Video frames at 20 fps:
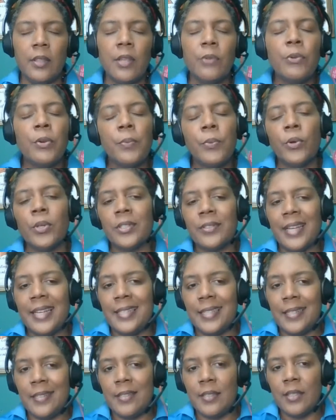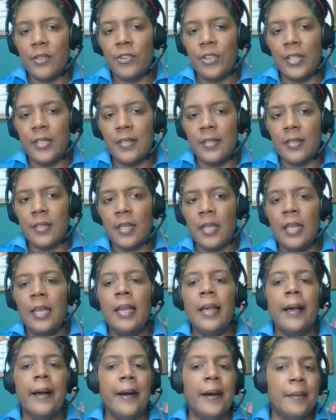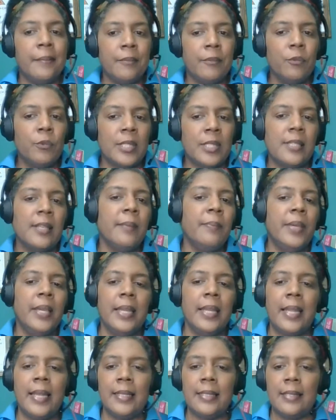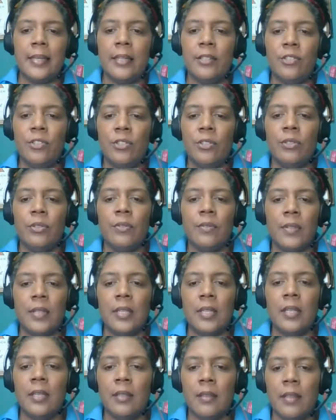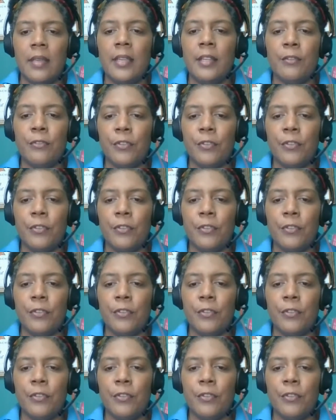report writing series, WhatsApp me and I'll send you the